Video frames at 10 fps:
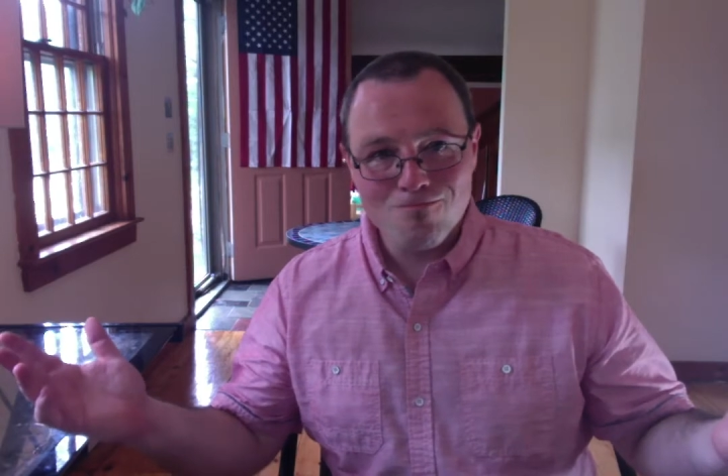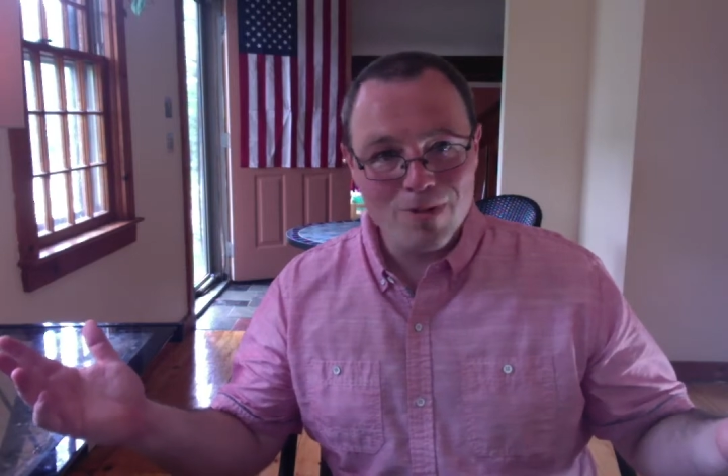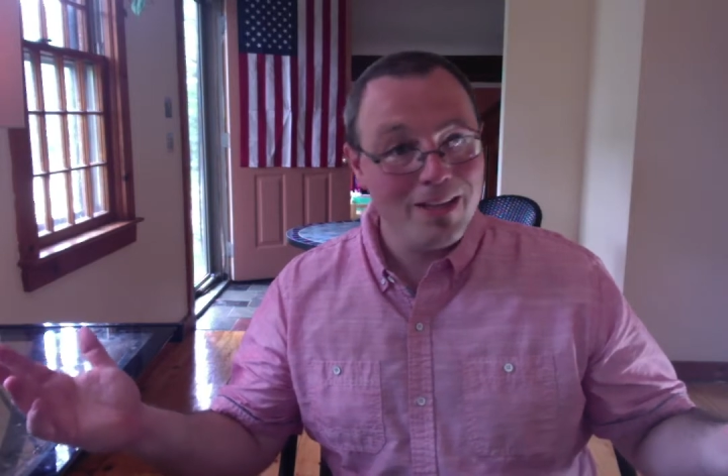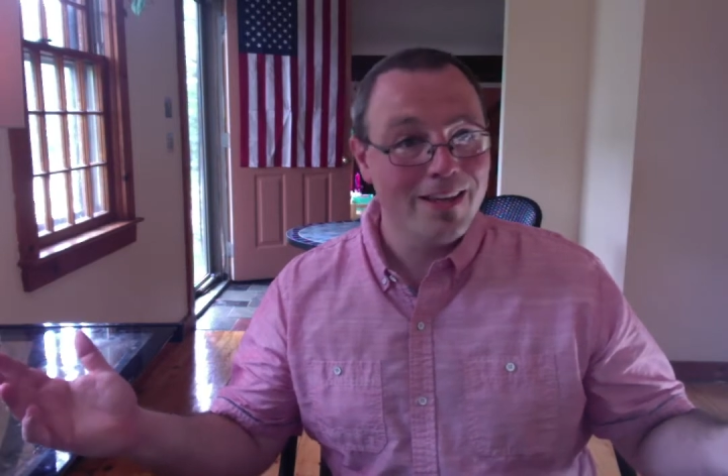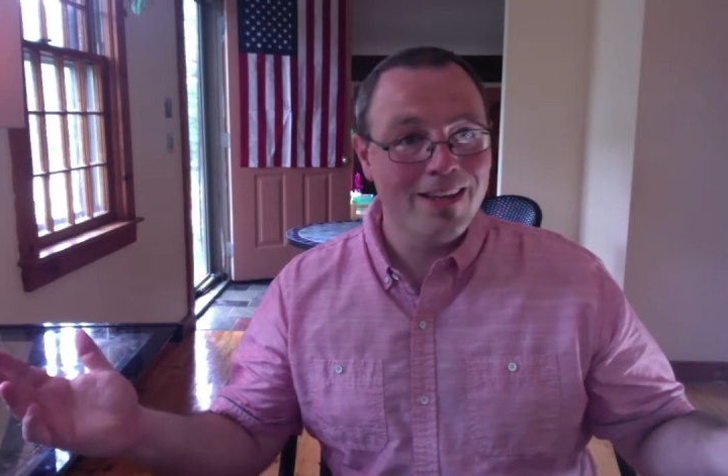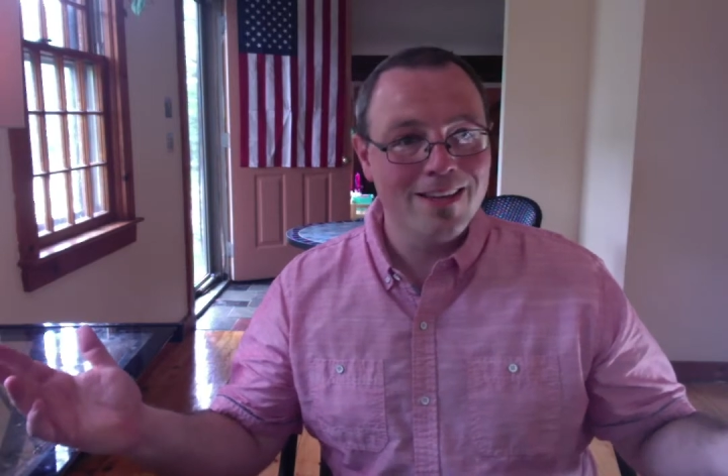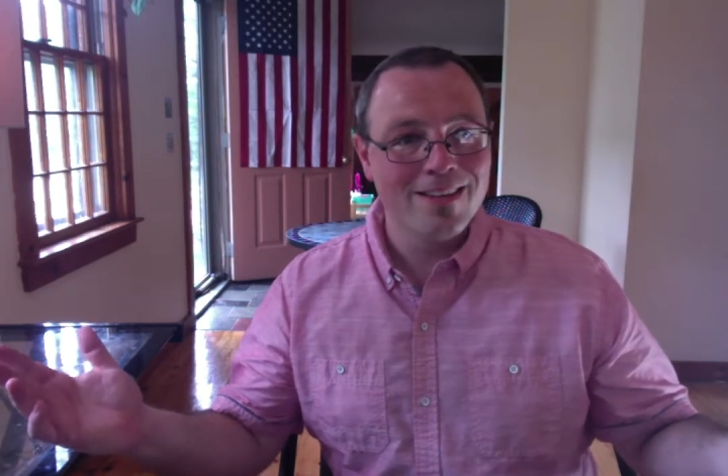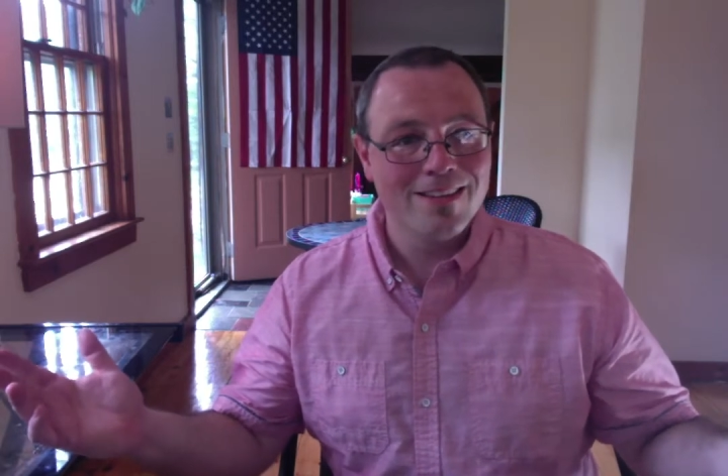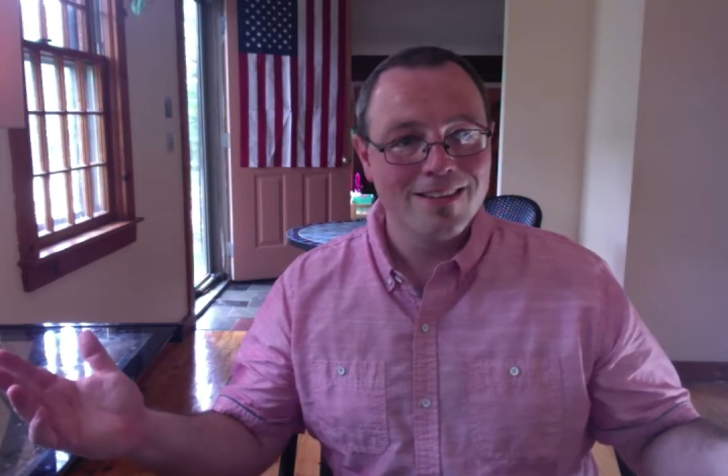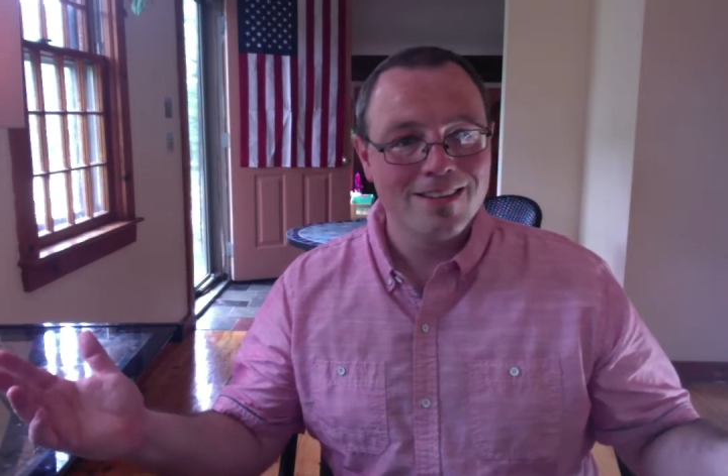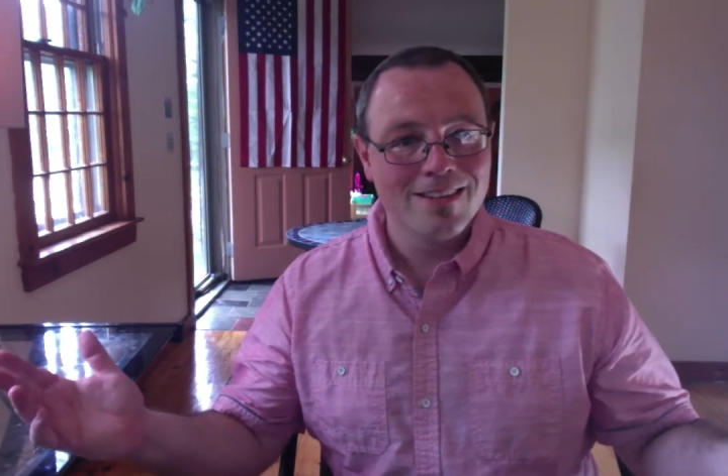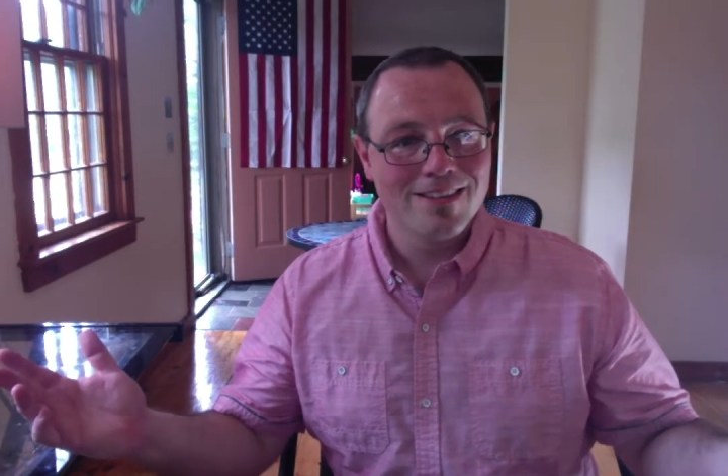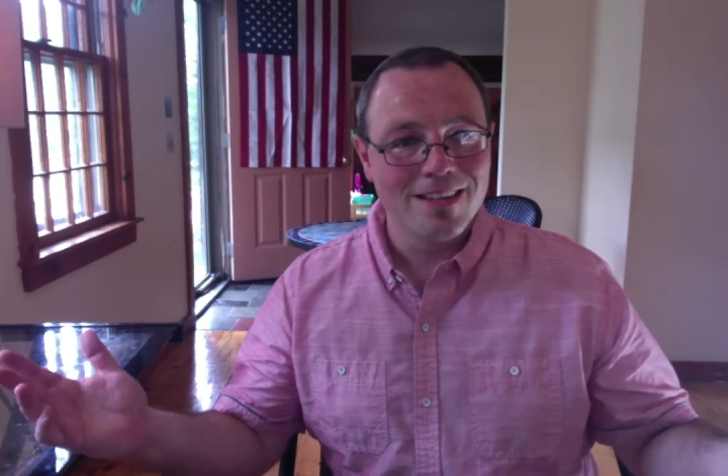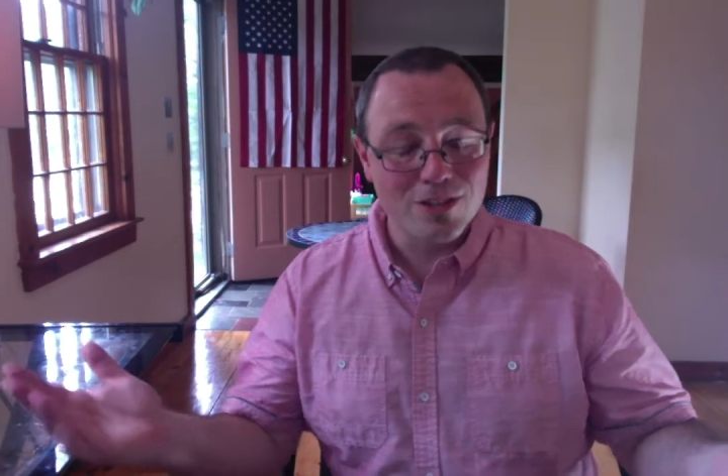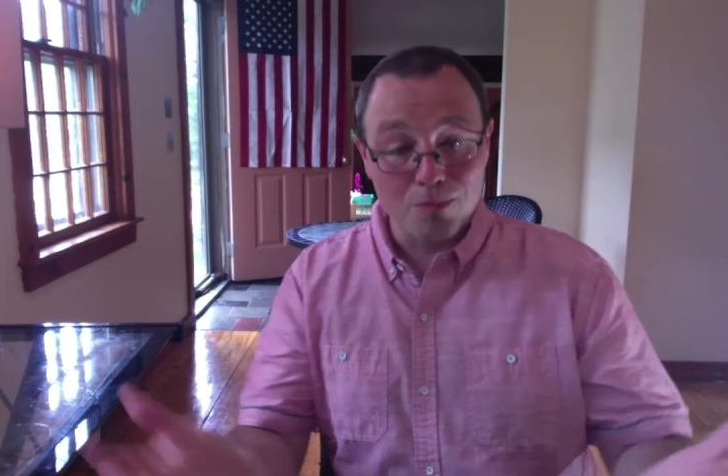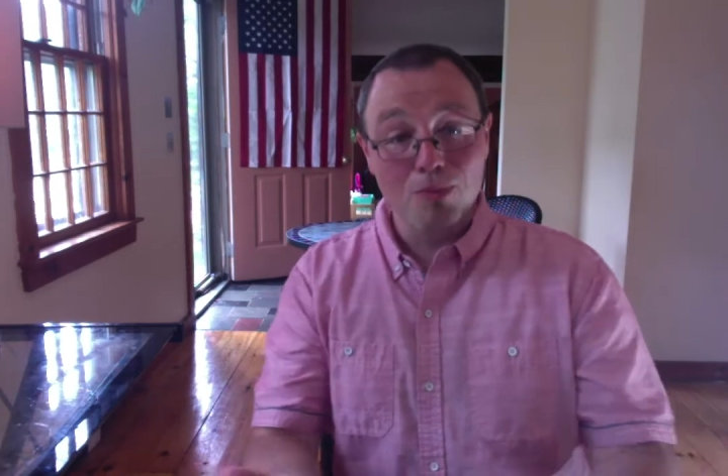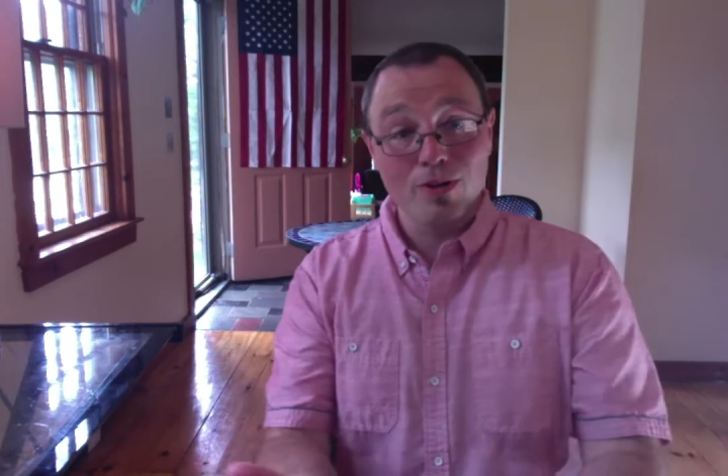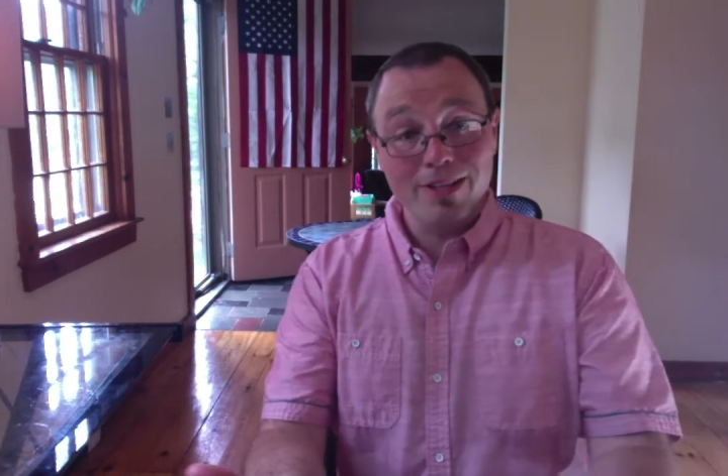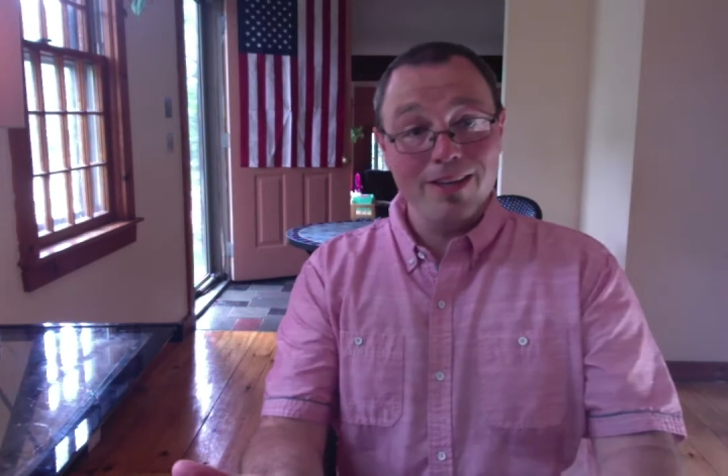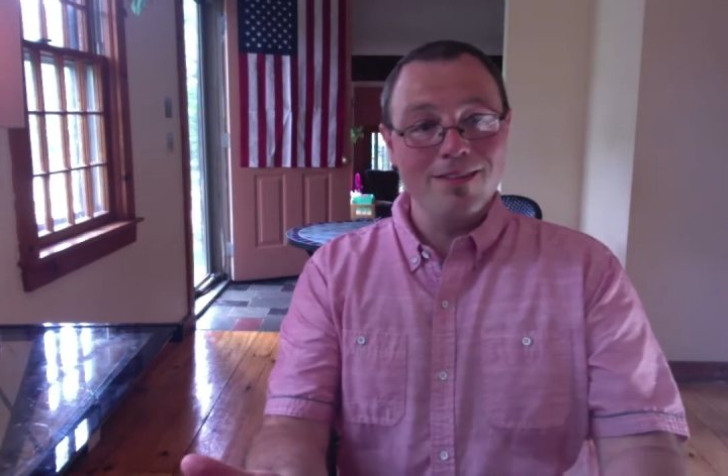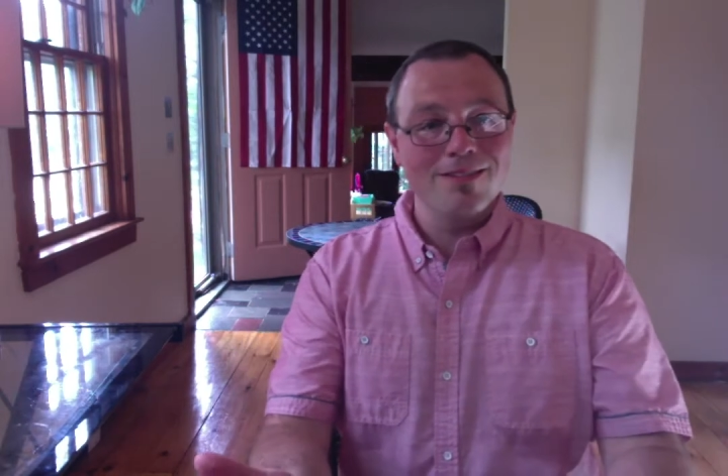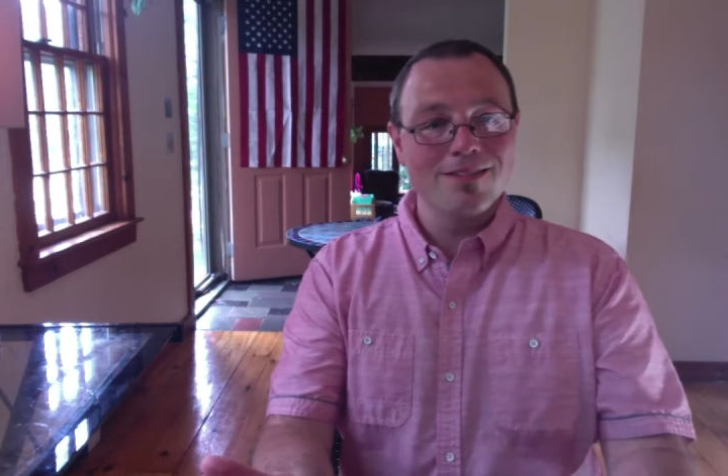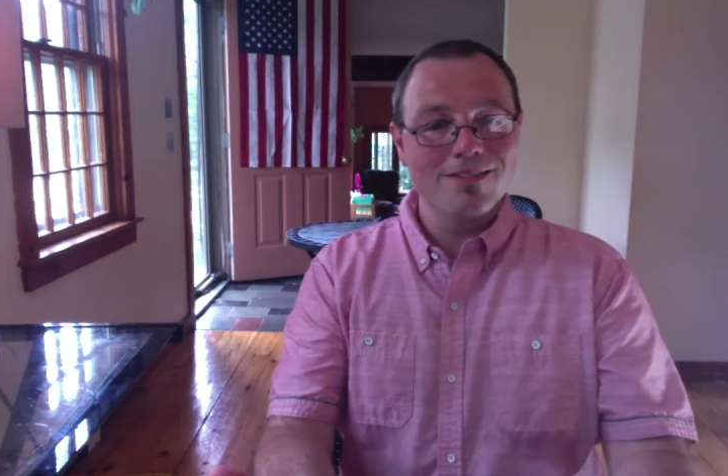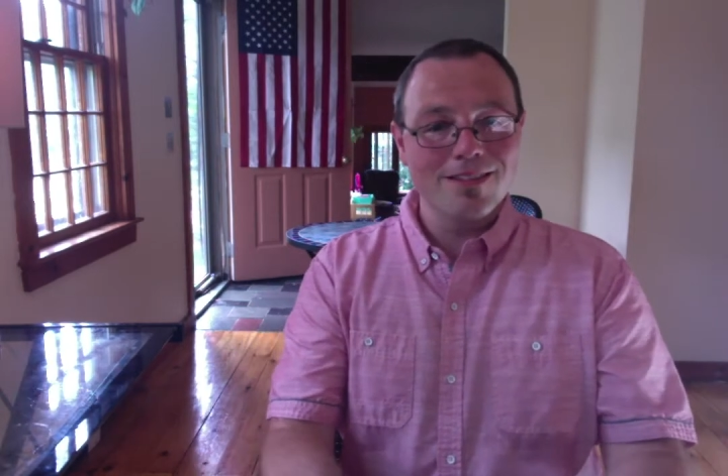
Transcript: Really? It's her book deal?